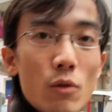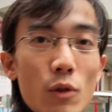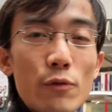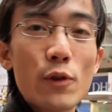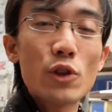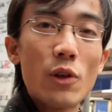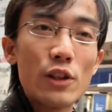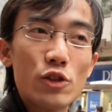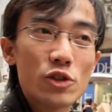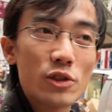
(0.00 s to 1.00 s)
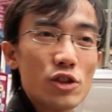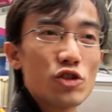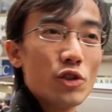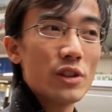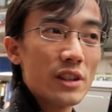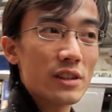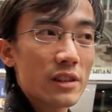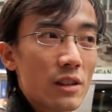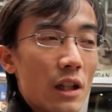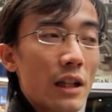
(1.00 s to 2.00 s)
What photo I usually shoot is
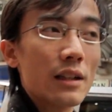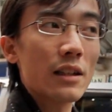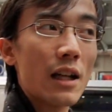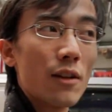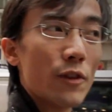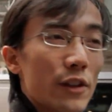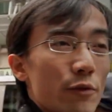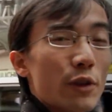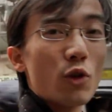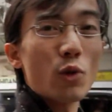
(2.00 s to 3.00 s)
kind of a difficult